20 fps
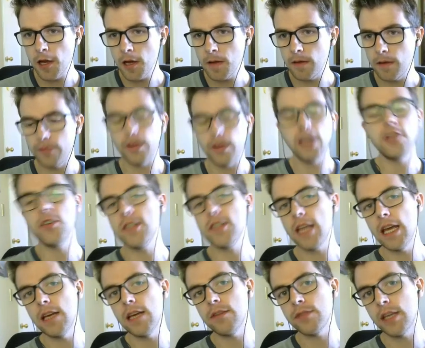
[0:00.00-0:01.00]
if I had just
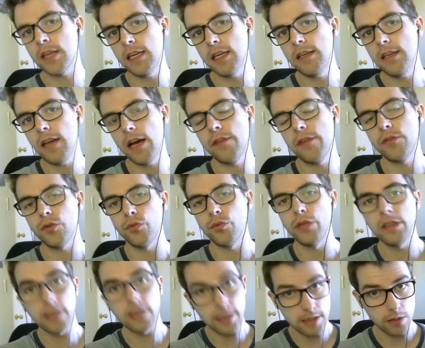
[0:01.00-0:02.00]
AFK'd after
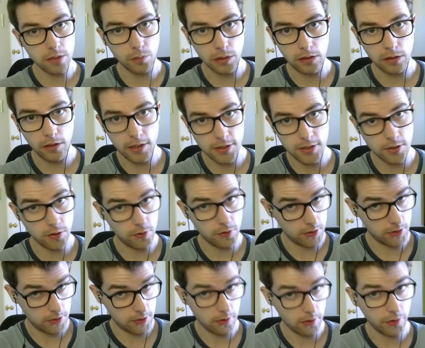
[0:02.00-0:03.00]
realizing we'd lost our
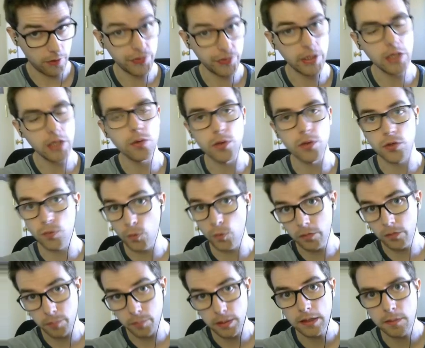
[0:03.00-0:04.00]
flank, which would
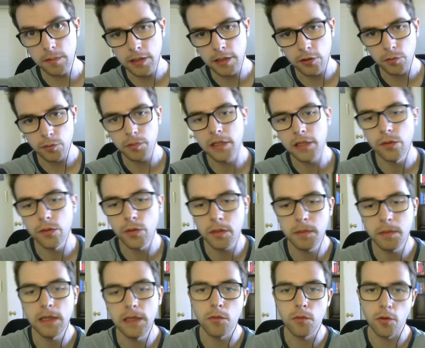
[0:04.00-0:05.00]
have been the better play, it would have
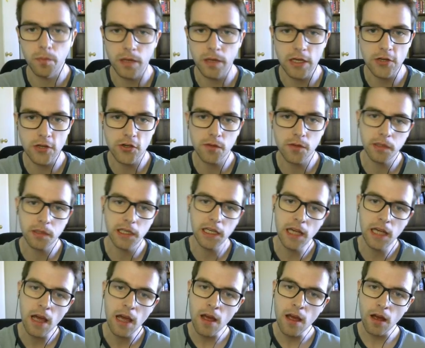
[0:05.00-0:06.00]
been the more patient play,
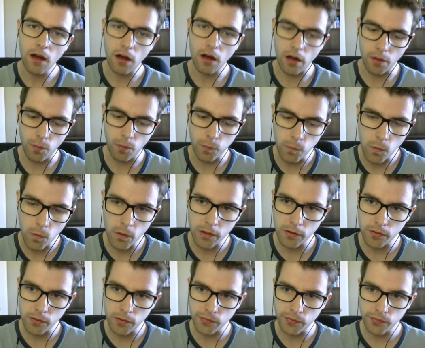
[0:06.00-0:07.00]
I would
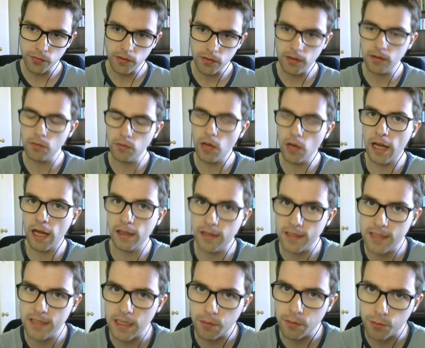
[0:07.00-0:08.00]
have had the
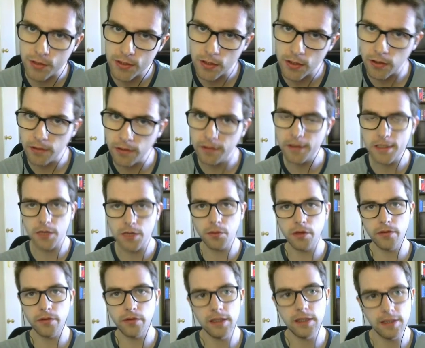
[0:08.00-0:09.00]
same result, because I would
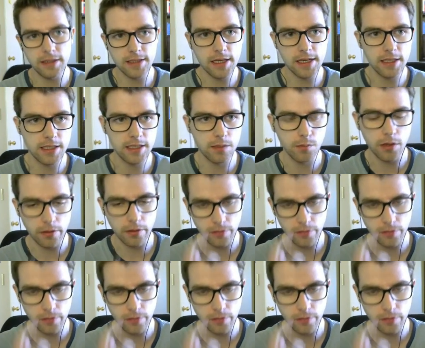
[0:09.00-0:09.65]
have had the exact same amount of